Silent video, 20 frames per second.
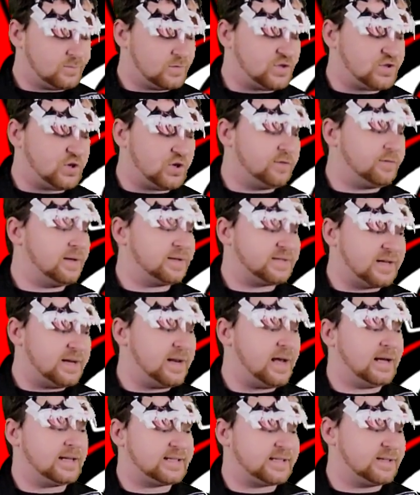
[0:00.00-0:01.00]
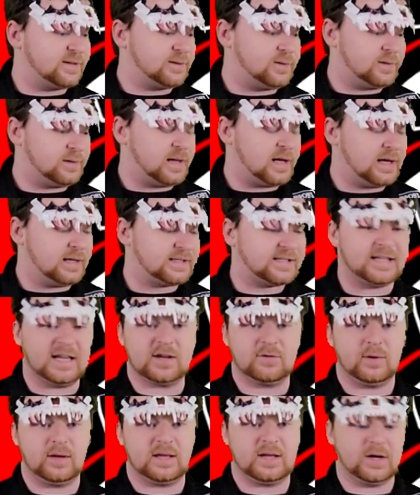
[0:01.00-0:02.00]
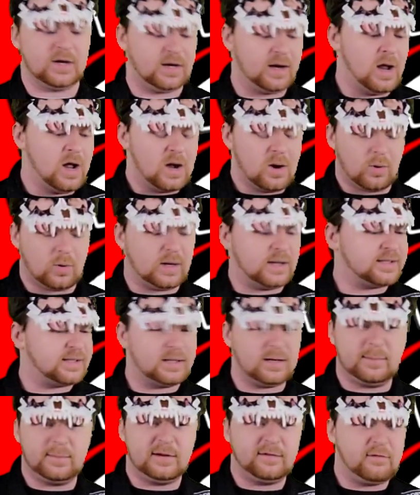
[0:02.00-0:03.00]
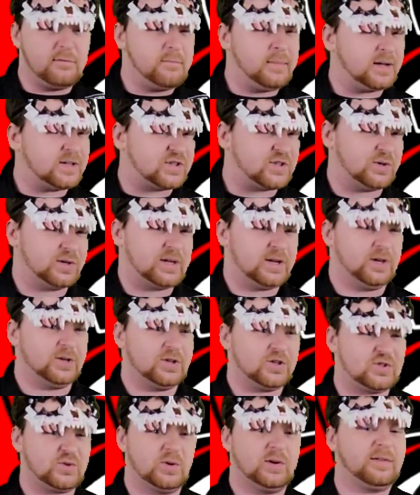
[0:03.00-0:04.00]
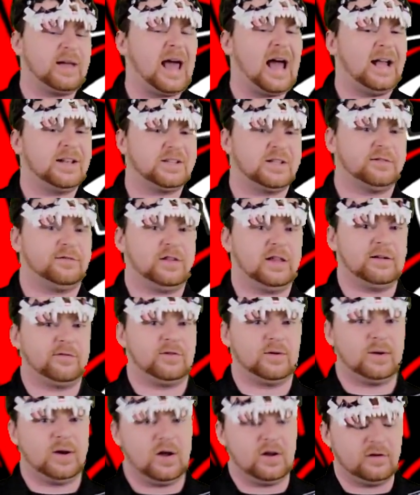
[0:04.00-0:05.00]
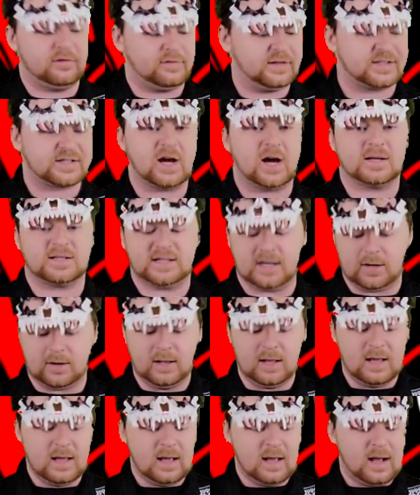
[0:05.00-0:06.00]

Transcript: serve as a nice little uh, segue here or as a little bit of a mixer here to sort of add to the flavor of this cocktail.